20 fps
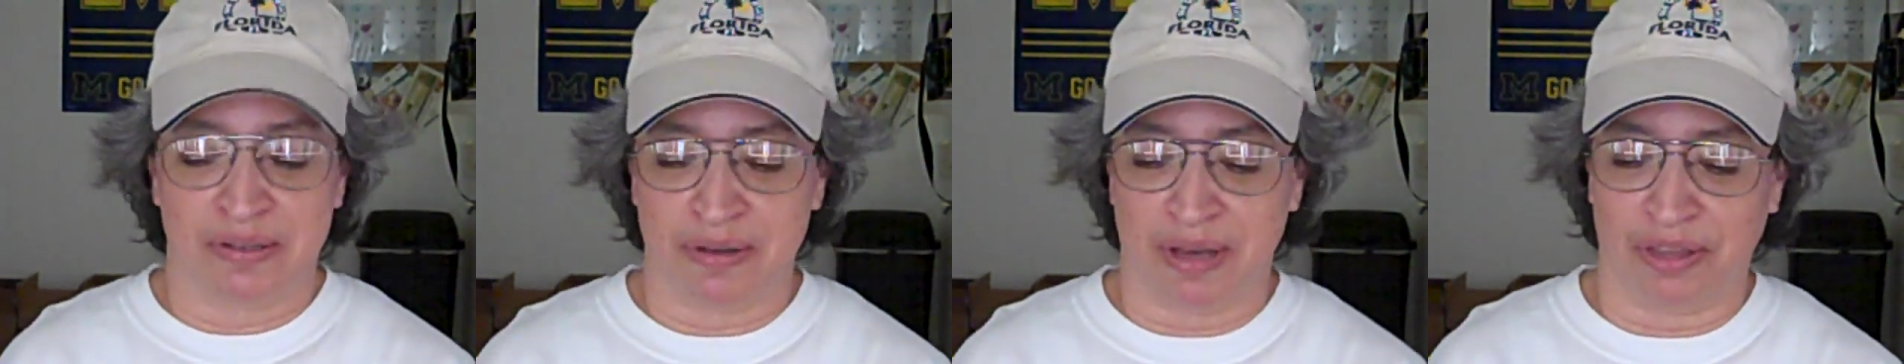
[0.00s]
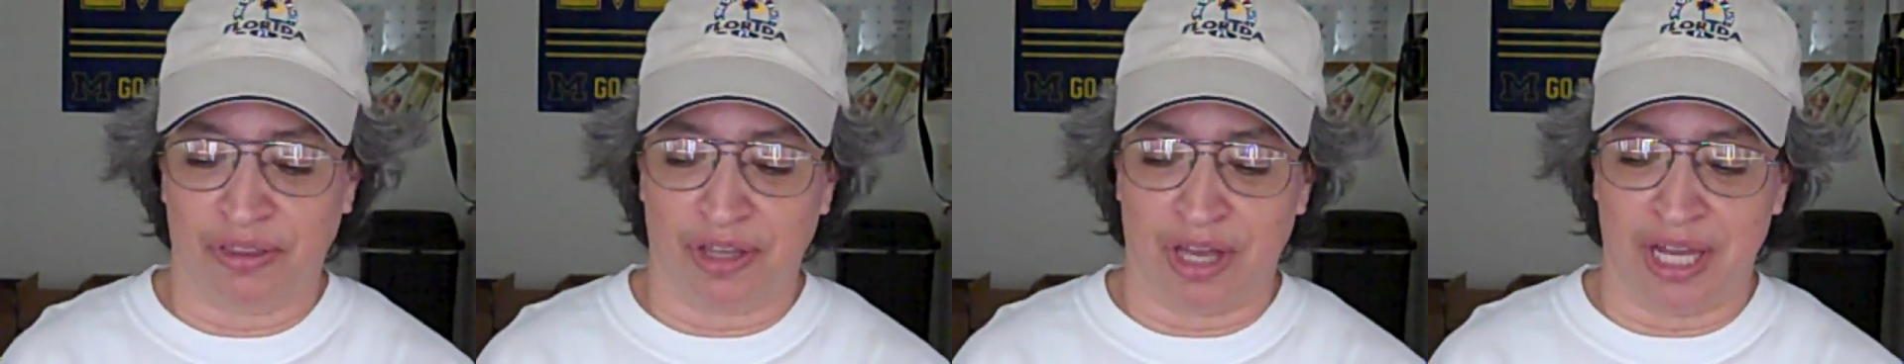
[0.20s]

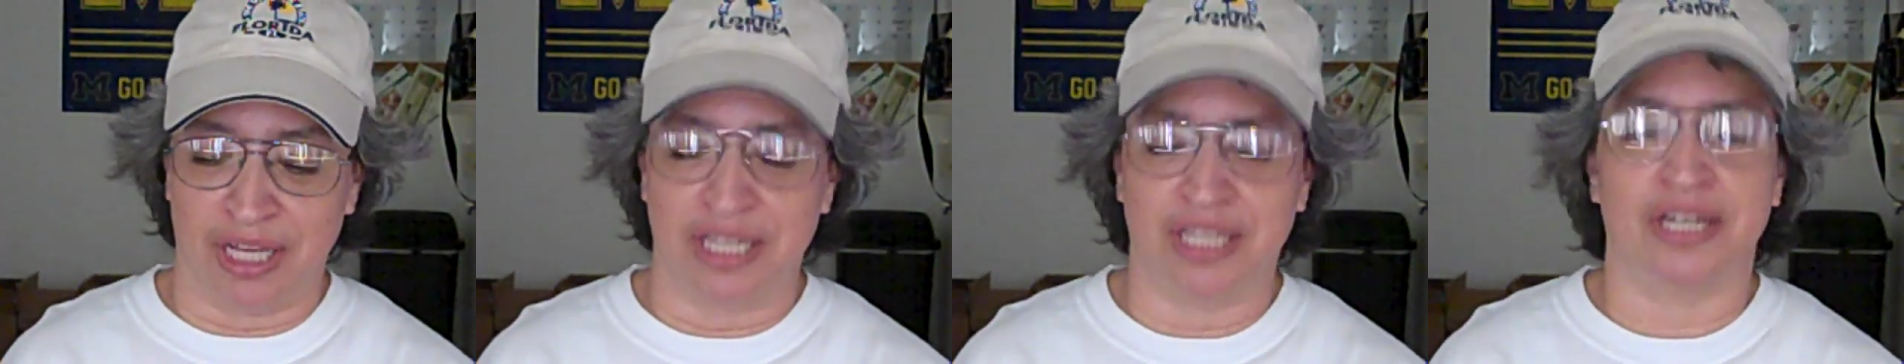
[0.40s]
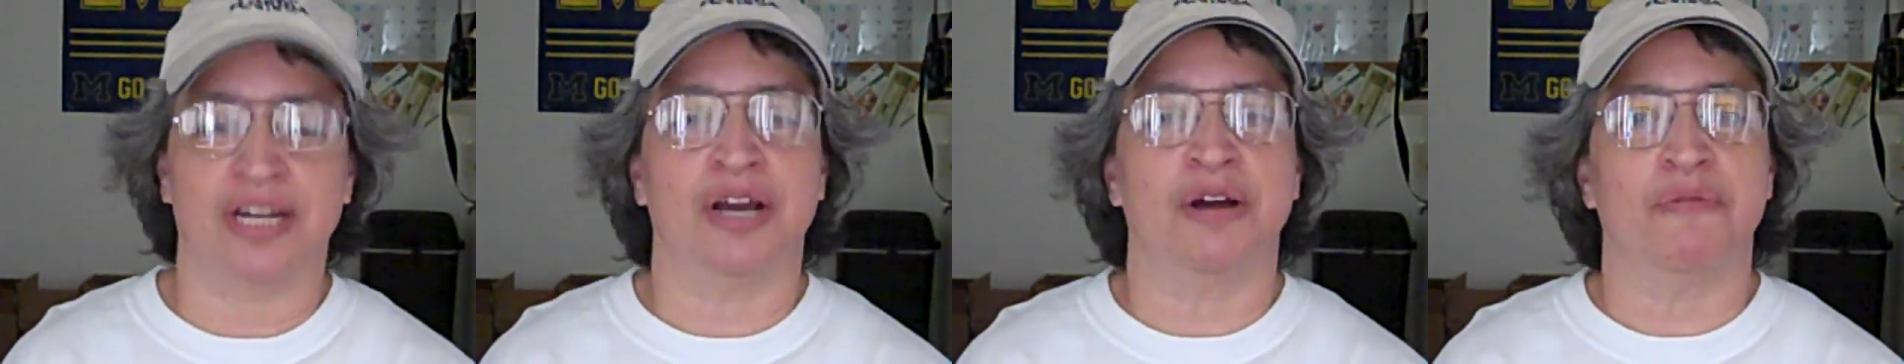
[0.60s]
So I thought,
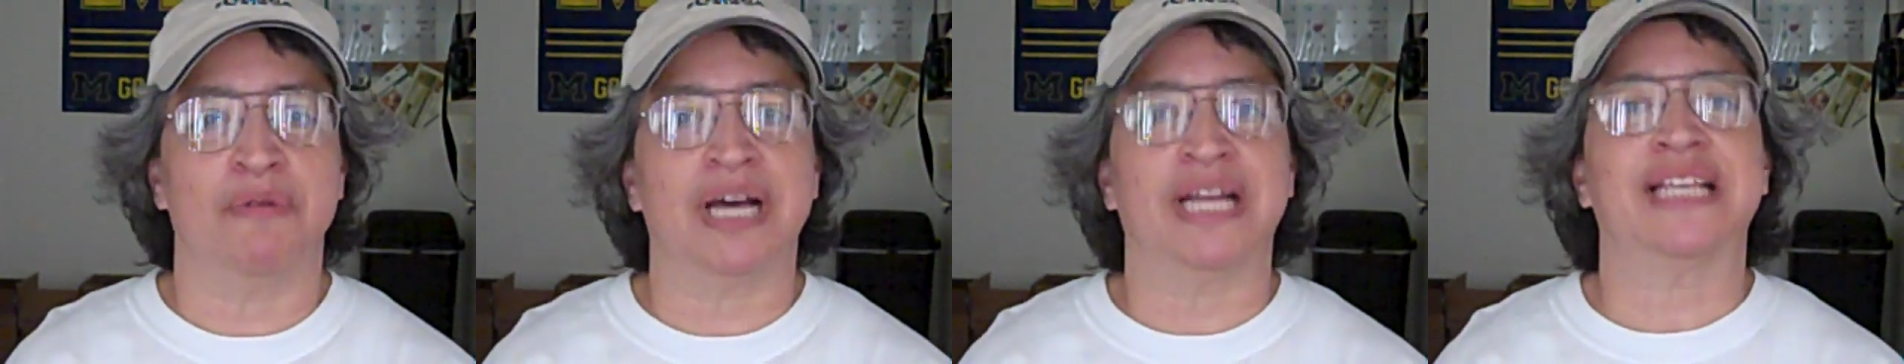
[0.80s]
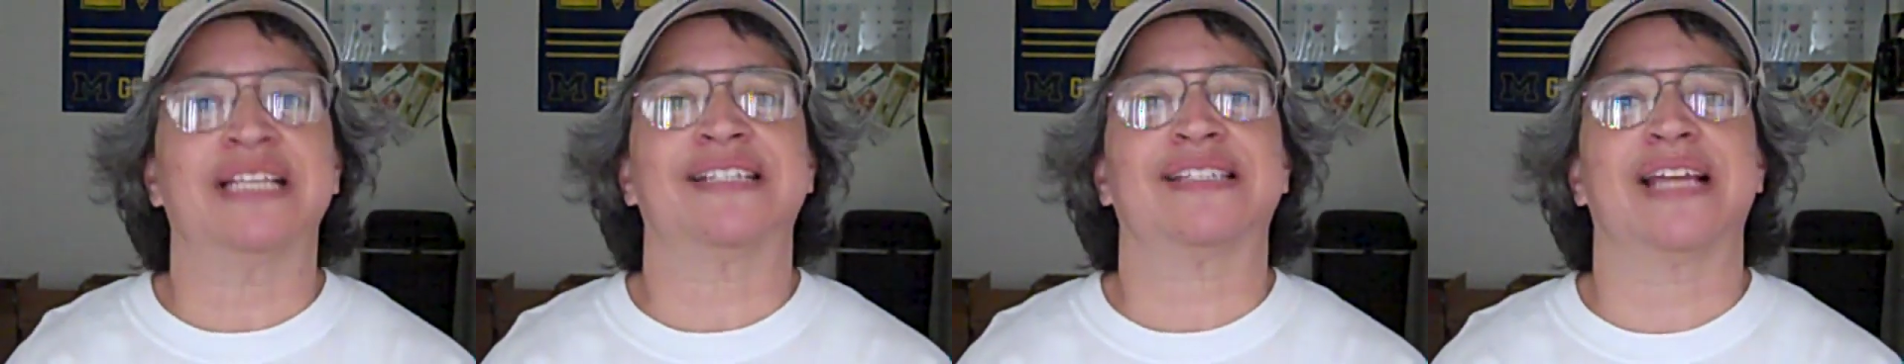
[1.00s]
you know
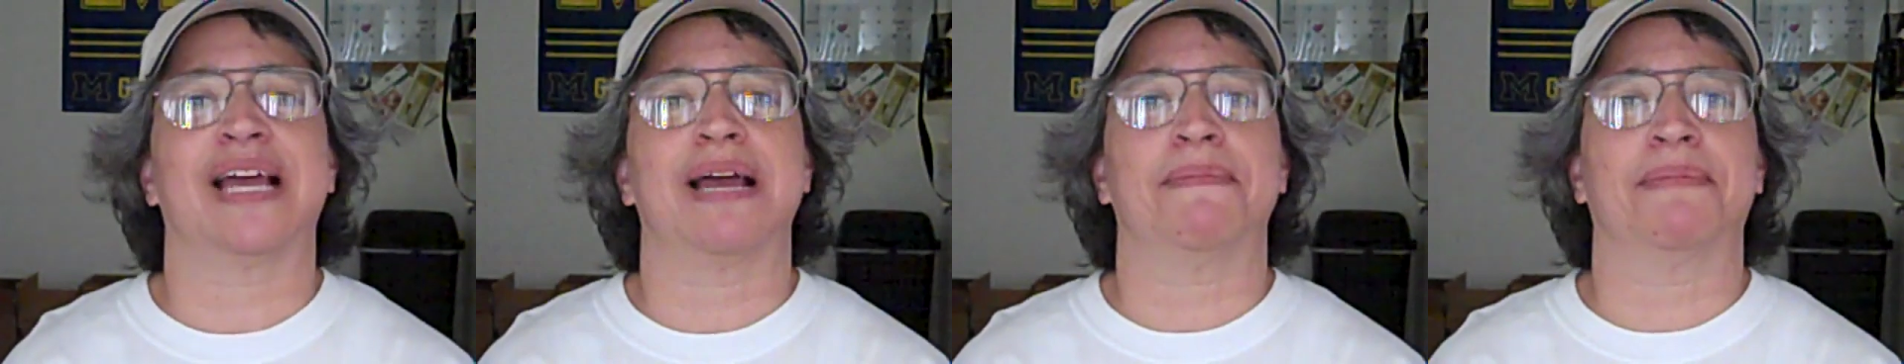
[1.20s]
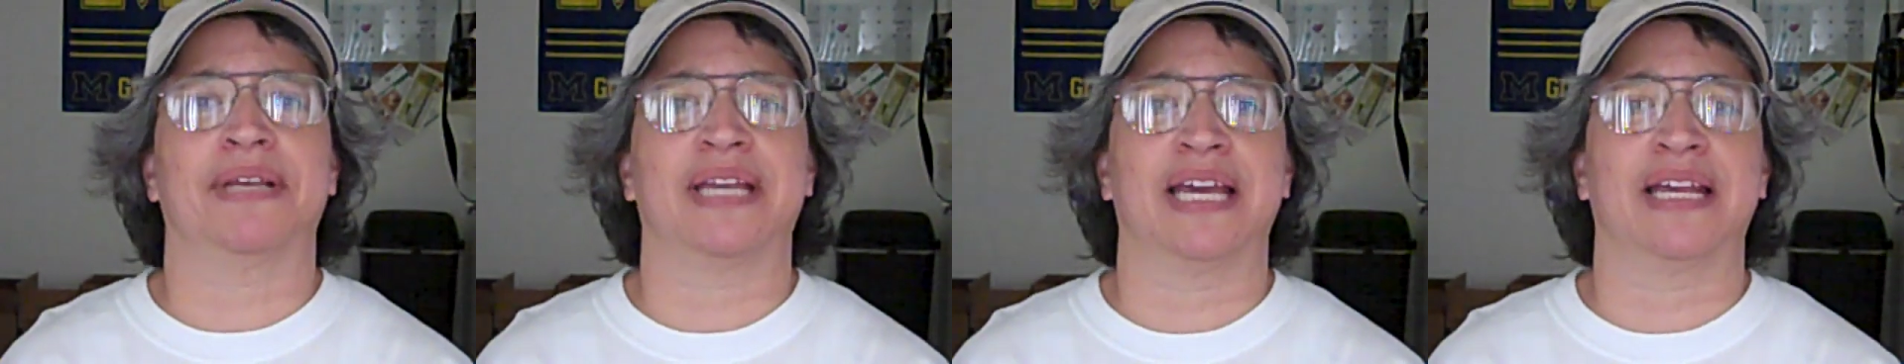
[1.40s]
what, it's
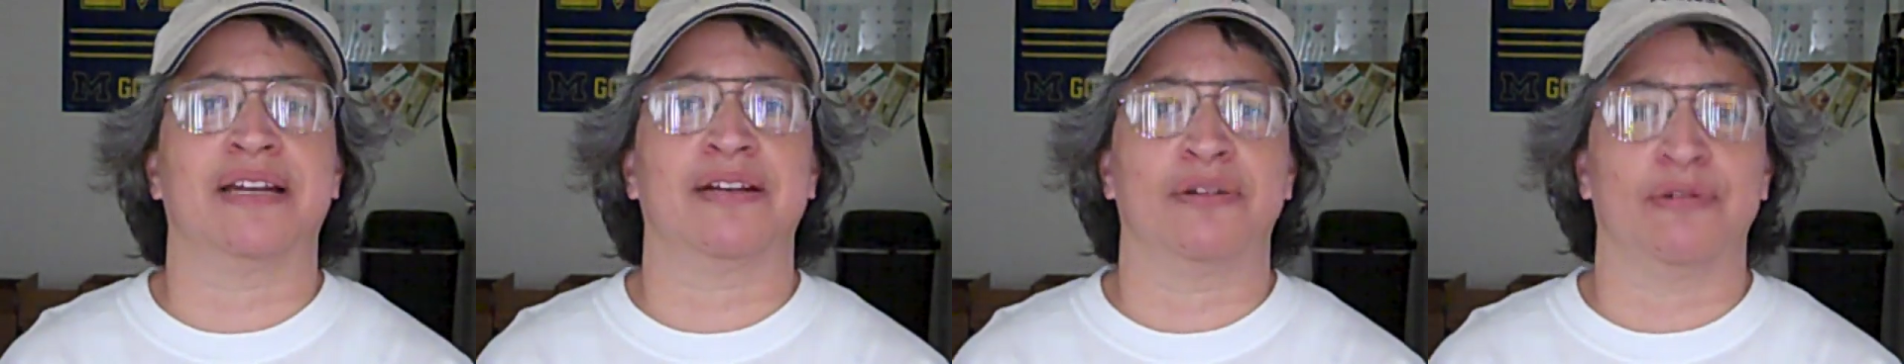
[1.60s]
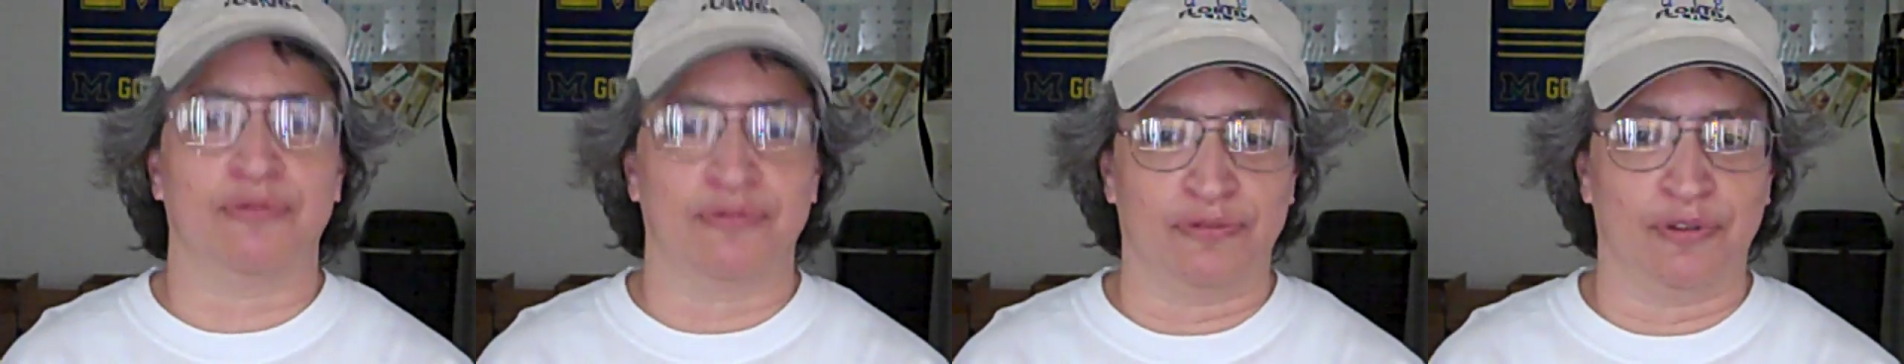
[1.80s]
time to get
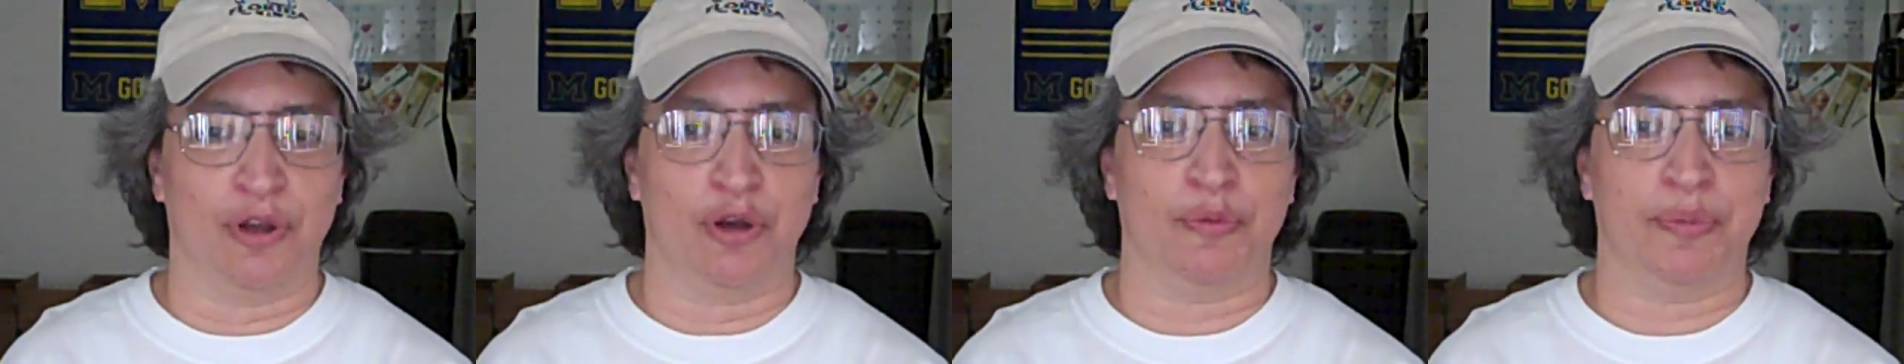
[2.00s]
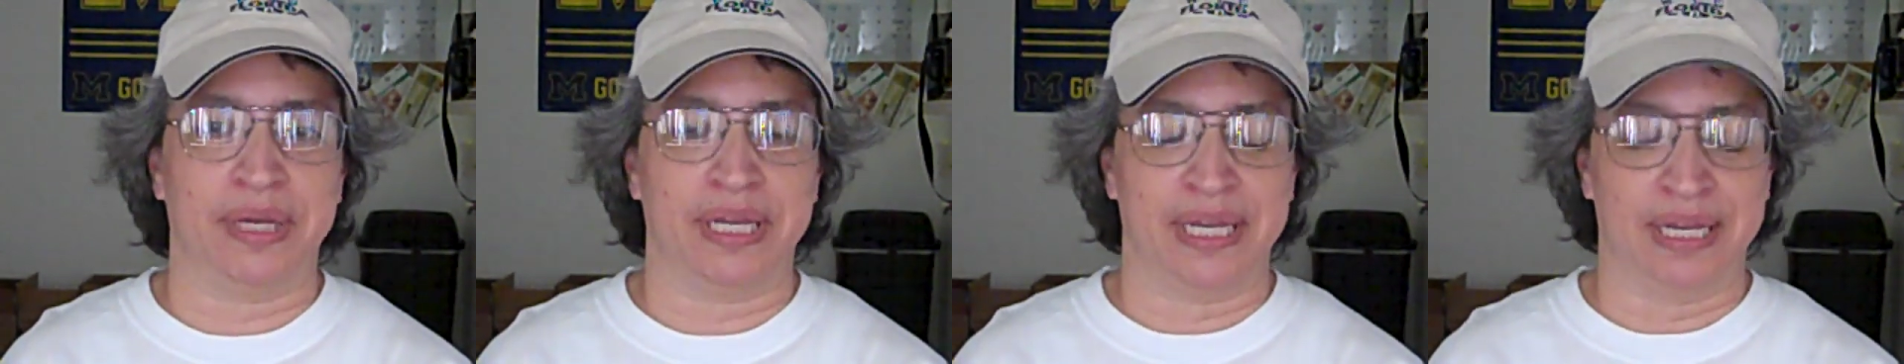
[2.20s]
a new
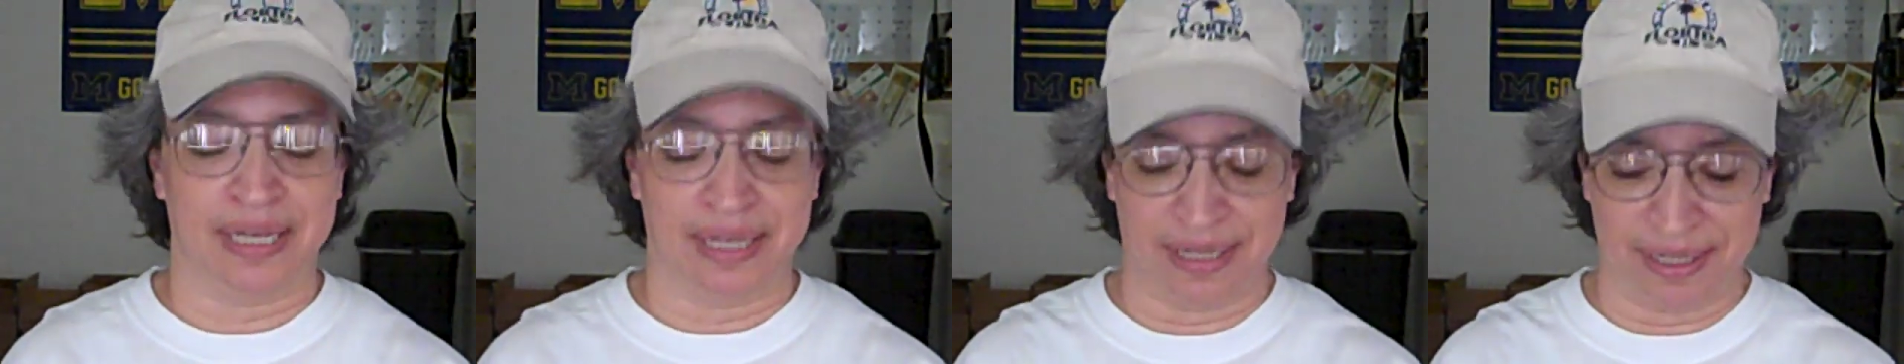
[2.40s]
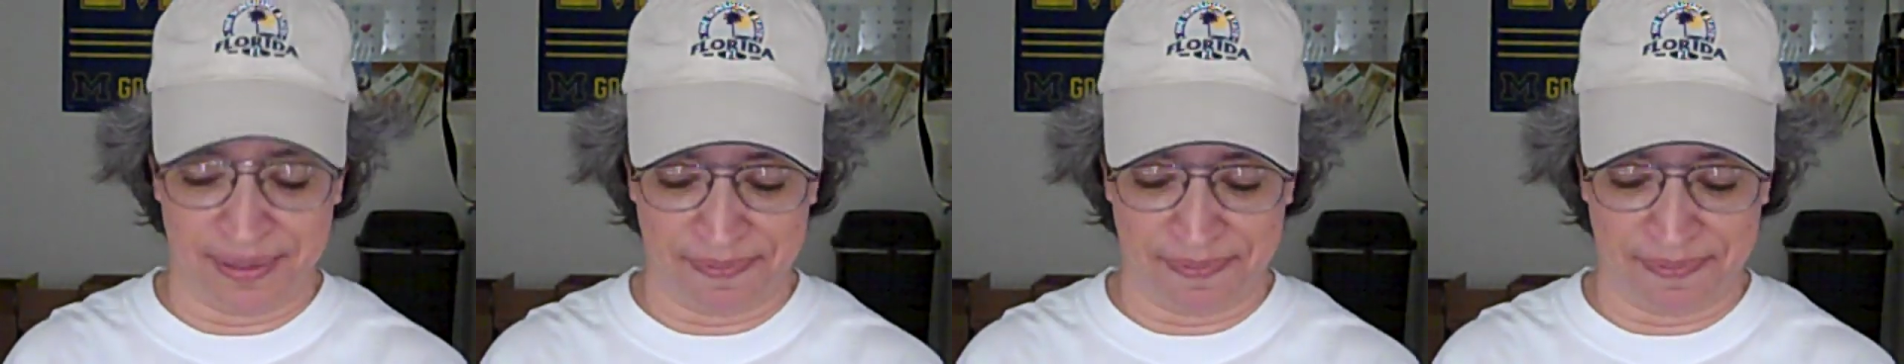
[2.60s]
Flowbee.